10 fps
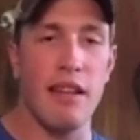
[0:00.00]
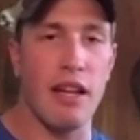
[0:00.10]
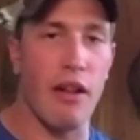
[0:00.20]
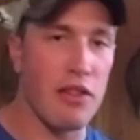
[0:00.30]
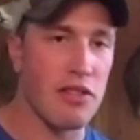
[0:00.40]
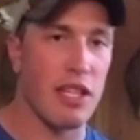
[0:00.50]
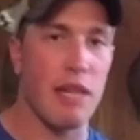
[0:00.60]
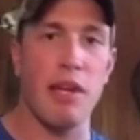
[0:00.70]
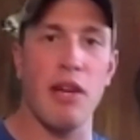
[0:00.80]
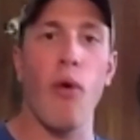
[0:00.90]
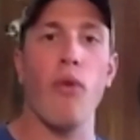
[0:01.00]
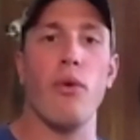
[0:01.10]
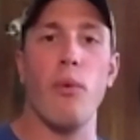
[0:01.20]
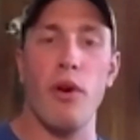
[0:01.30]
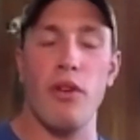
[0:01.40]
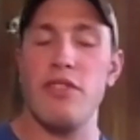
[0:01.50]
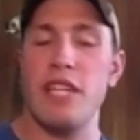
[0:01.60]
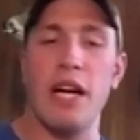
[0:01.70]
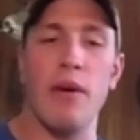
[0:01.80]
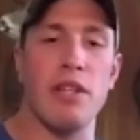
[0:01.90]
this is going to be a whole new world as
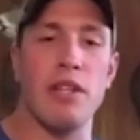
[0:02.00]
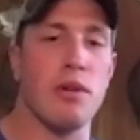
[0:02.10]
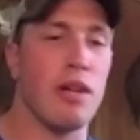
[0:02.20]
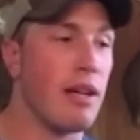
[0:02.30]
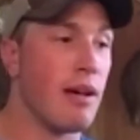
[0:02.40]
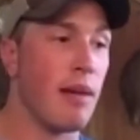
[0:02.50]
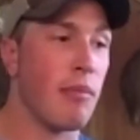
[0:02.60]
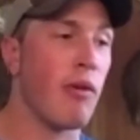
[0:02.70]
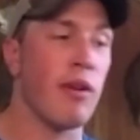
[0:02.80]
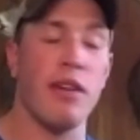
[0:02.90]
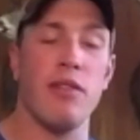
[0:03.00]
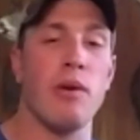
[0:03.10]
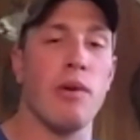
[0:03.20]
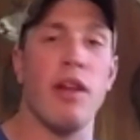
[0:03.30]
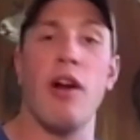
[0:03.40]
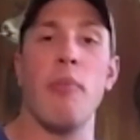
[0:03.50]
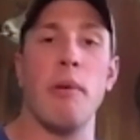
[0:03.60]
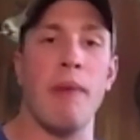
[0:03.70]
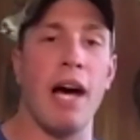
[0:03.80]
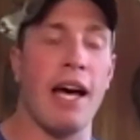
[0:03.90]
I go into it, and I'm going into it with an
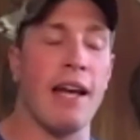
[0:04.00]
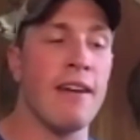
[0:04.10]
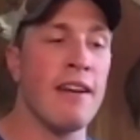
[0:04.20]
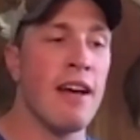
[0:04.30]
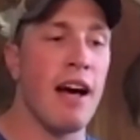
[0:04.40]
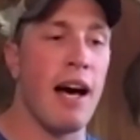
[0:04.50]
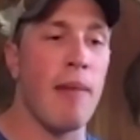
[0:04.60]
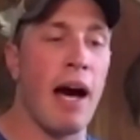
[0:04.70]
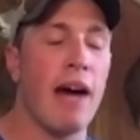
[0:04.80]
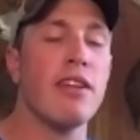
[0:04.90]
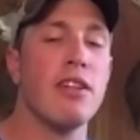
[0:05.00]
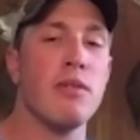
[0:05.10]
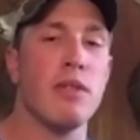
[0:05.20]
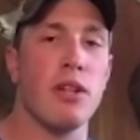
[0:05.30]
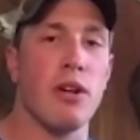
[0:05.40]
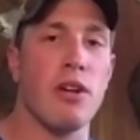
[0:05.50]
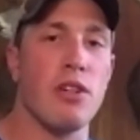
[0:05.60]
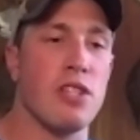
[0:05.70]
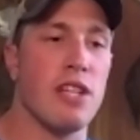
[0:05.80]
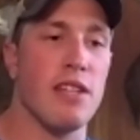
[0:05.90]
open mind. How do you
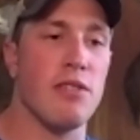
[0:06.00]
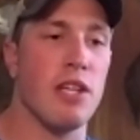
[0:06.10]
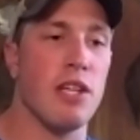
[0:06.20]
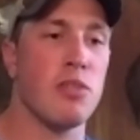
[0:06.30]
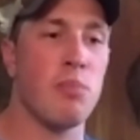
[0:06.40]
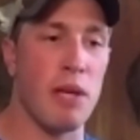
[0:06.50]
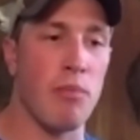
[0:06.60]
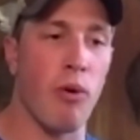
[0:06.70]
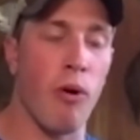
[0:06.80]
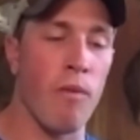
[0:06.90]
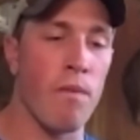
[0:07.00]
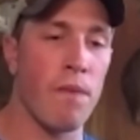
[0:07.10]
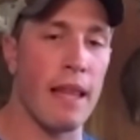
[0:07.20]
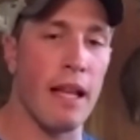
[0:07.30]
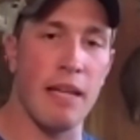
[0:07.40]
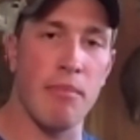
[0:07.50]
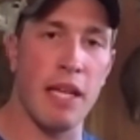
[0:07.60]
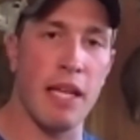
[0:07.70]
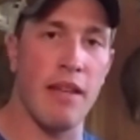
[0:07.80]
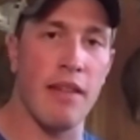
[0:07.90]
encourage and teach people like
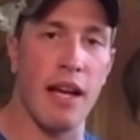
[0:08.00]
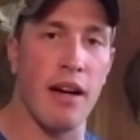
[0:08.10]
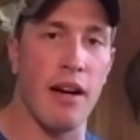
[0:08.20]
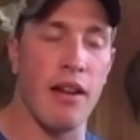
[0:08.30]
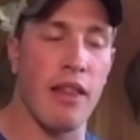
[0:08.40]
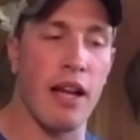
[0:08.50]
me that are